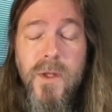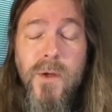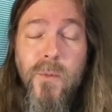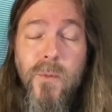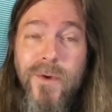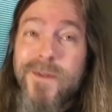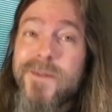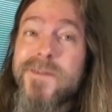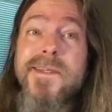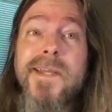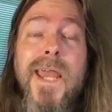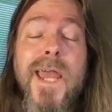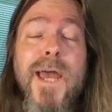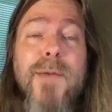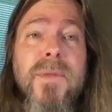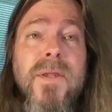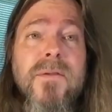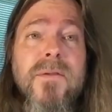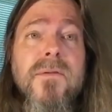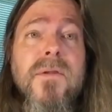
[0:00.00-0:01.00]
Well, as it
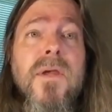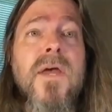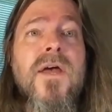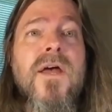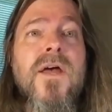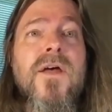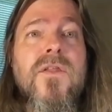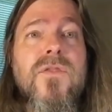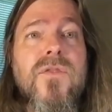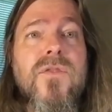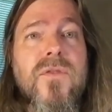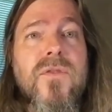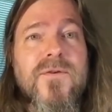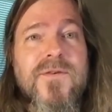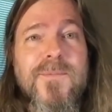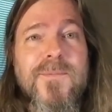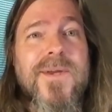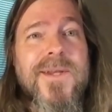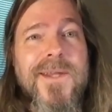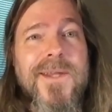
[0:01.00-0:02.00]
happens, there's
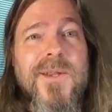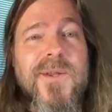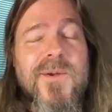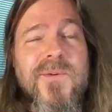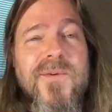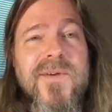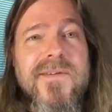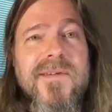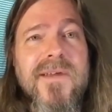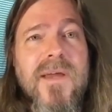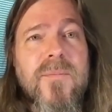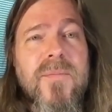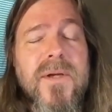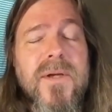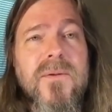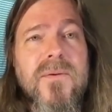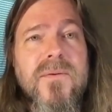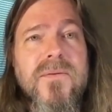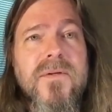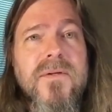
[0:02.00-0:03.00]
a particular reason I picked
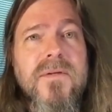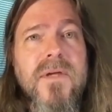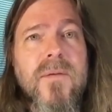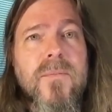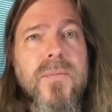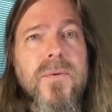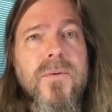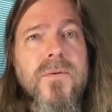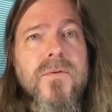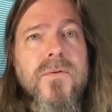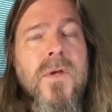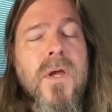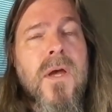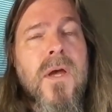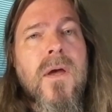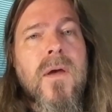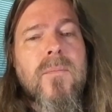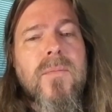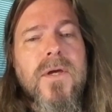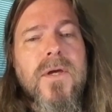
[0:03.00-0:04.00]
those examples,
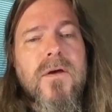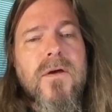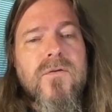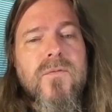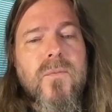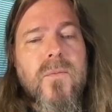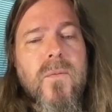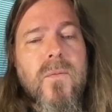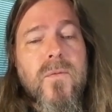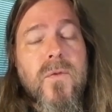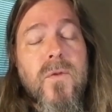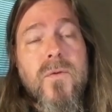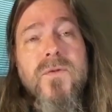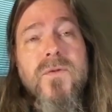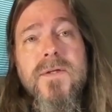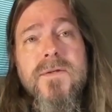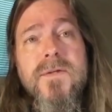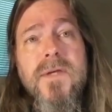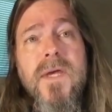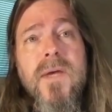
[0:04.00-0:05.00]
because those
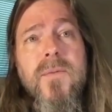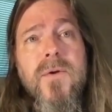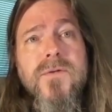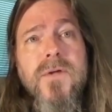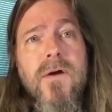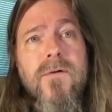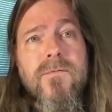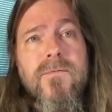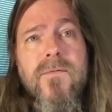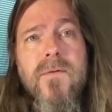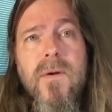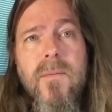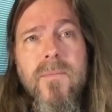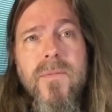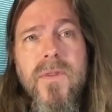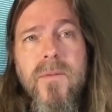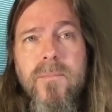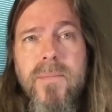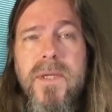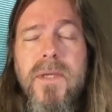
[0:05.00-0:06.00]
examples are
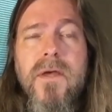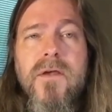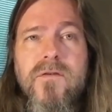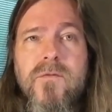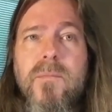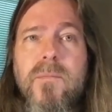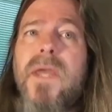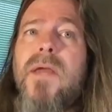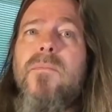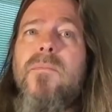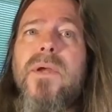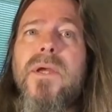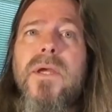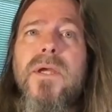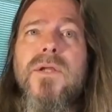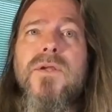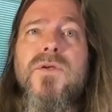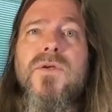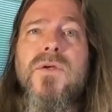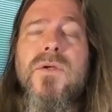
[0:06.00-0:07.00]
from the BS man
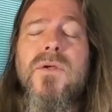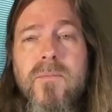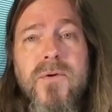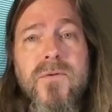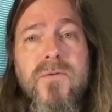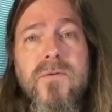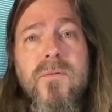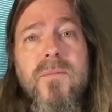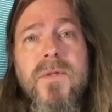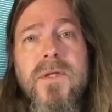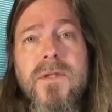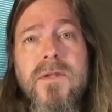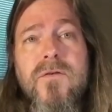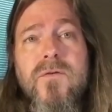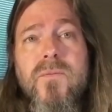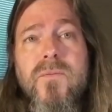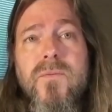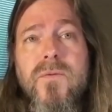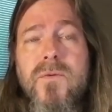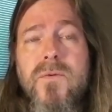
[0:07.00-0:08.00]
page. Presumably
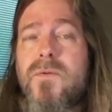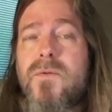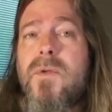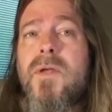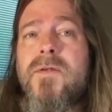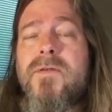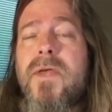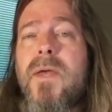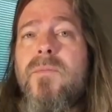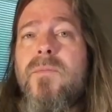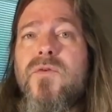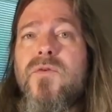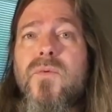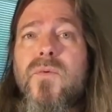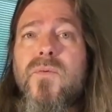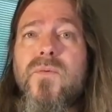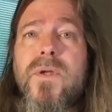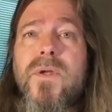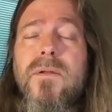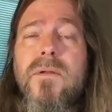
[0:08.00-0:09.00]
those examples
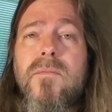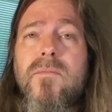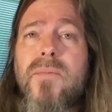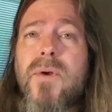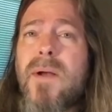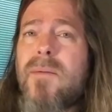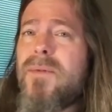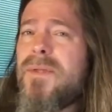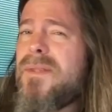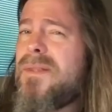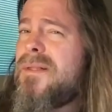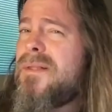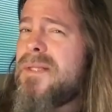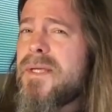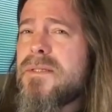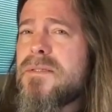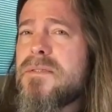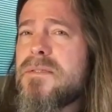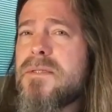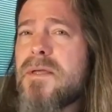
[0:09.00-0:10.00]
were written probably in the
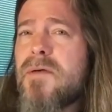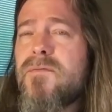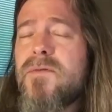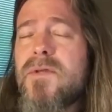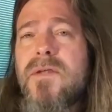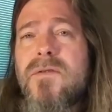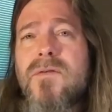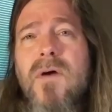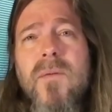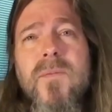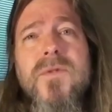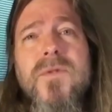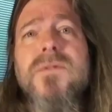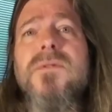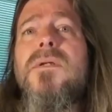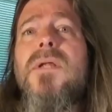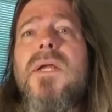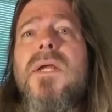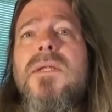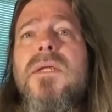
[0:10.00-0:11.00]
late 70s, almost
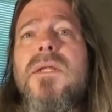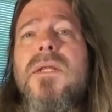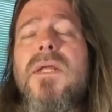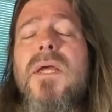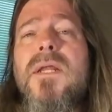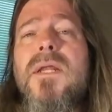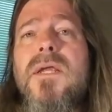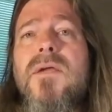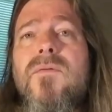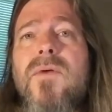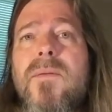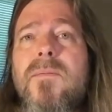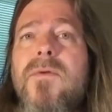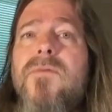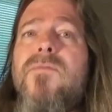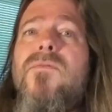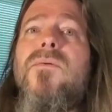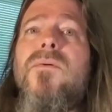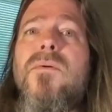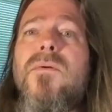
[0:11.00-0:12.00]
to 1980, right
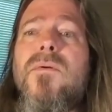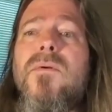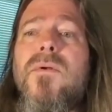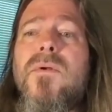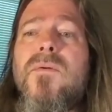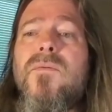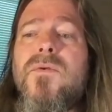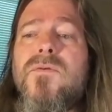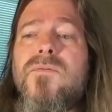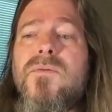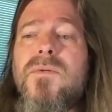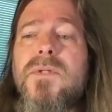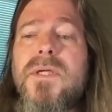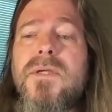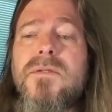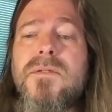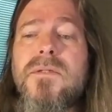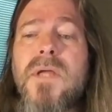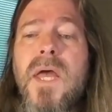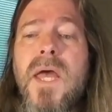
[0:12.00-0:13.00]
before it was
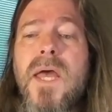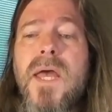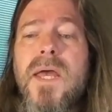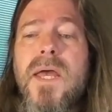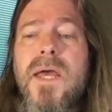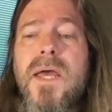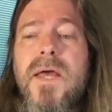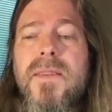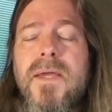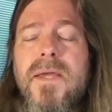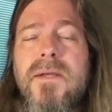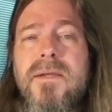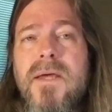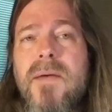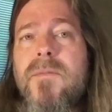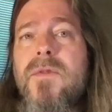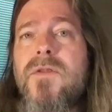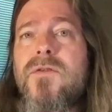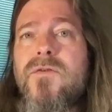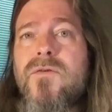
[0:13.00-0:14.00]
released, and they
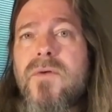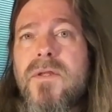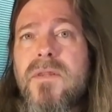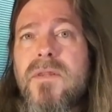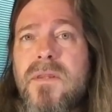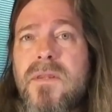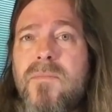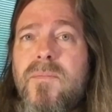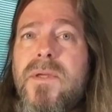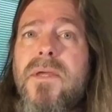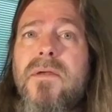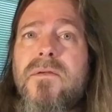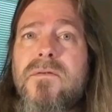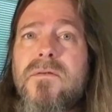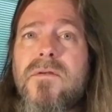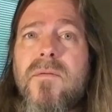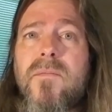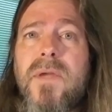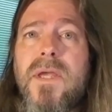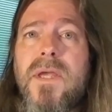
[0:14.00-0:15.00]
demonstrate that the
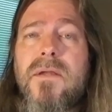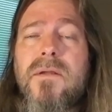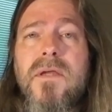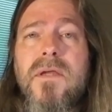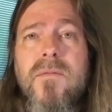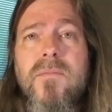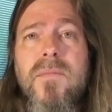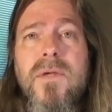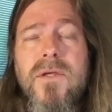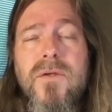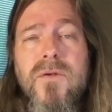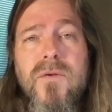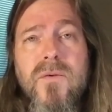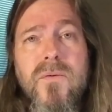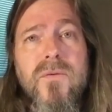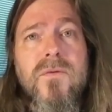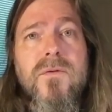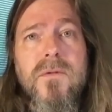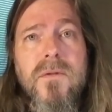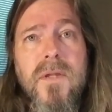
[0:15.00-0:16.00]
BS command can be
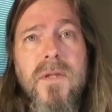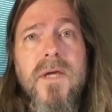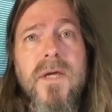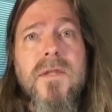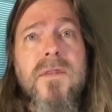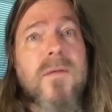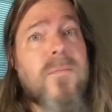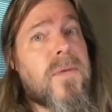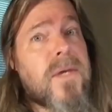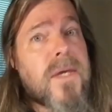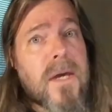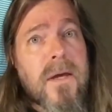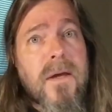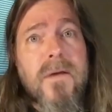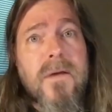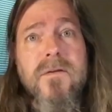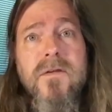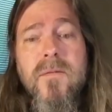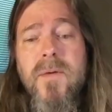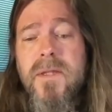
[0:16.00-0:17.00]
used like the
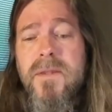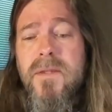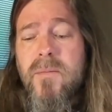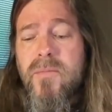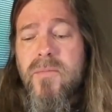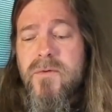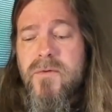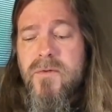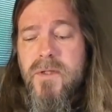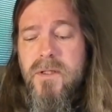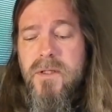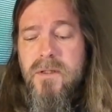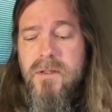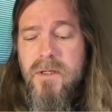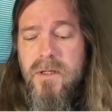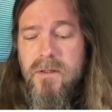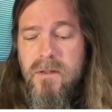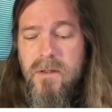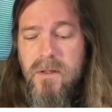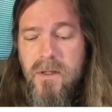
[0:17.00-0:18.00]
BAS command that preceded
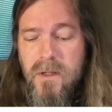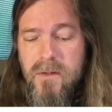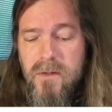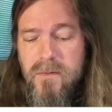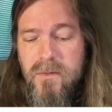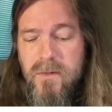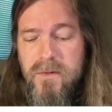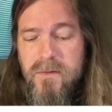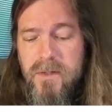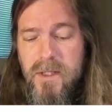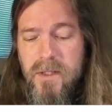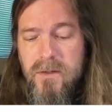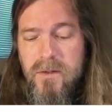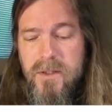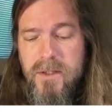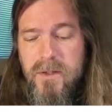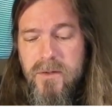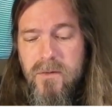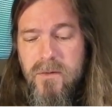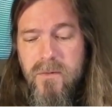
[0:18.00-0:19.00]
it. So let's take a
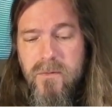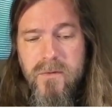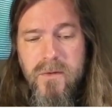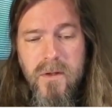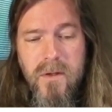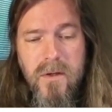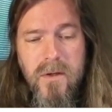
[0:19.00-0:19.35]
look at those.